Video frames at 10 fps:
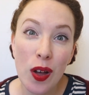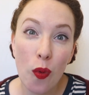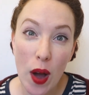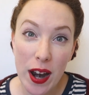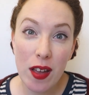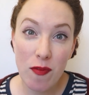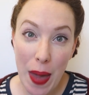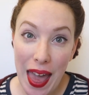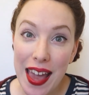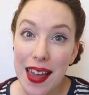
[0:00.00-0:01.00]
when I've
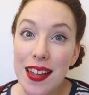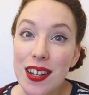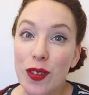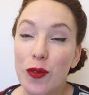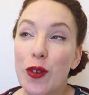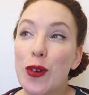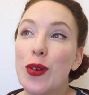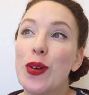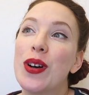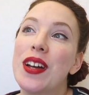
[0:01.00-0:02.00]
paid
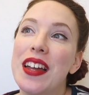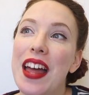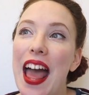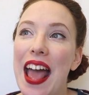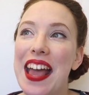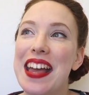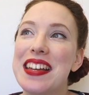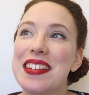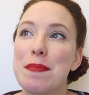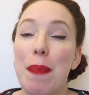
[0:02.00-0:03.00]
for
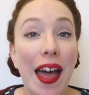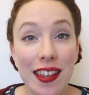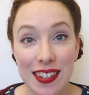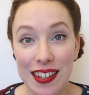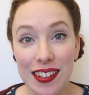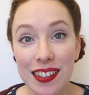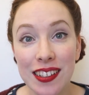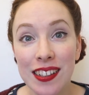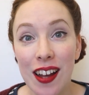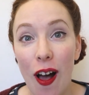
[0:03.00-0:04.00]
a
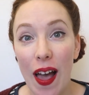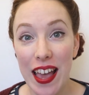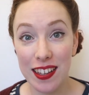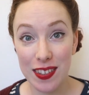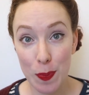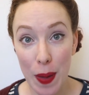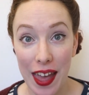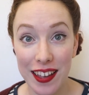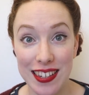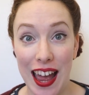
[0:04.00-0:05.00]
pattern, I
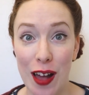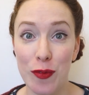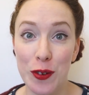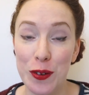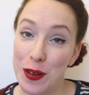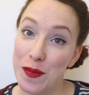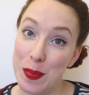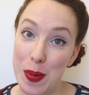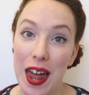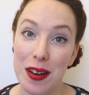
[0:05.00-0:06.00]
expect to have all of
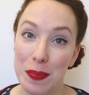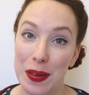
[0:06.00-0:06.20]
the pattern